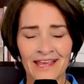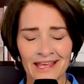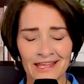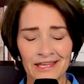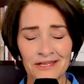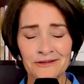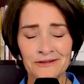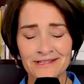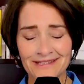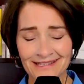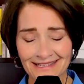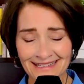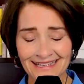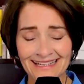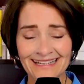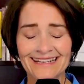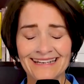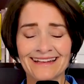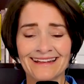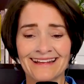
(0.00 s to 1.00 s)
You
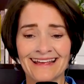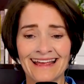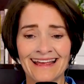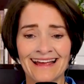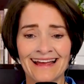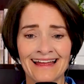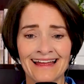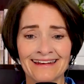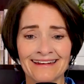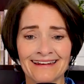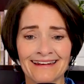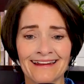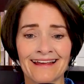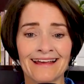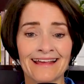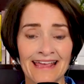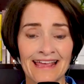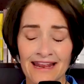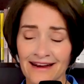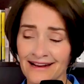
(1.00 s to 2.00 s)
did. And
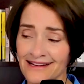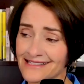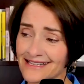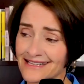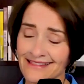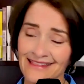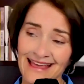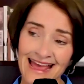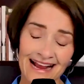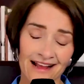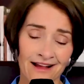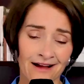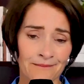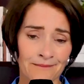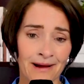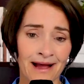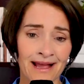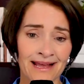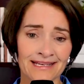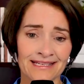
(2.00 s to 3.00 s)
again, I said that got
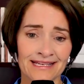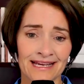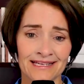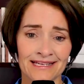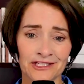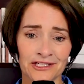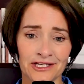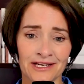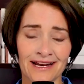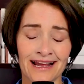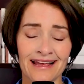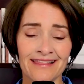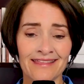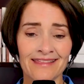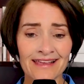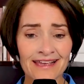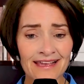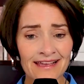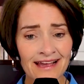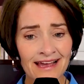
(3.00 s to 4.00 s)
my attention. I
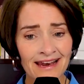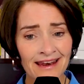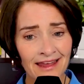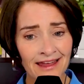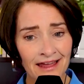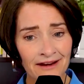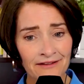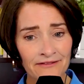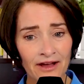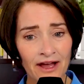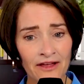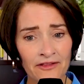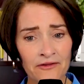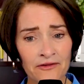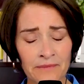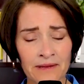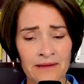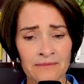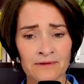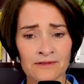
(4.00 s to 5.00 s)
think it got a lot of
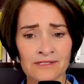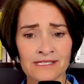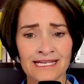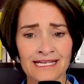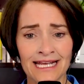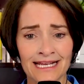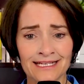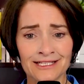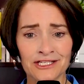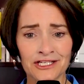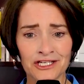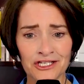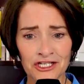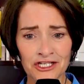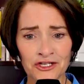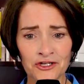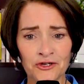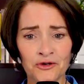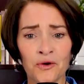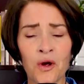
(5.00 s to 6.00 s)
other people's attention
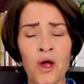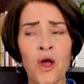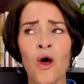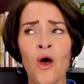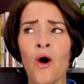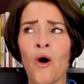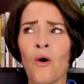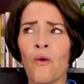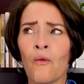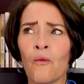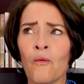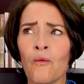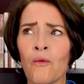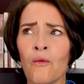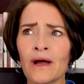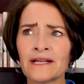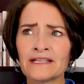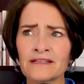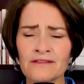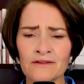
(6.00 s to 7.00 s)
too.
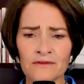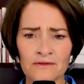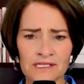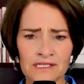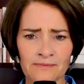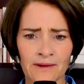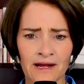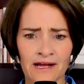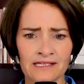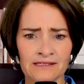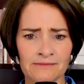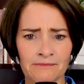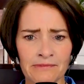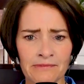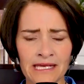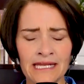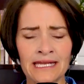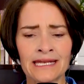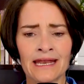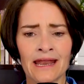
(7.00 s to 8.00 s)
What's the response
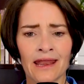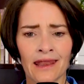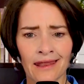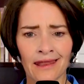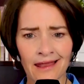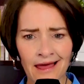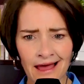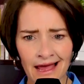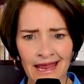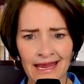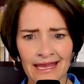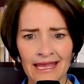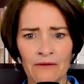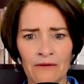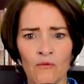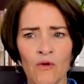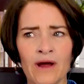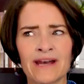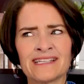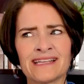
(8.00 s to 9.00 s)
been like,
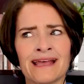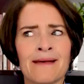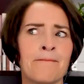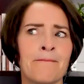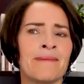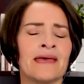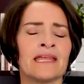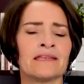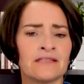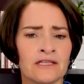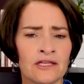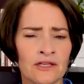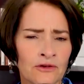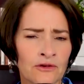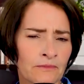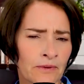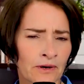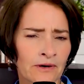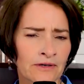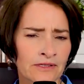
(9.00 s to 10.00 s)
and what has that meant to
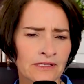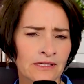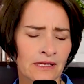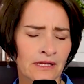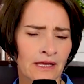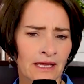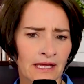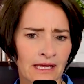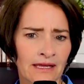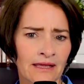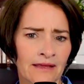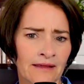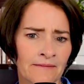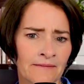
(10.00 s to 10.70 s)
you personally?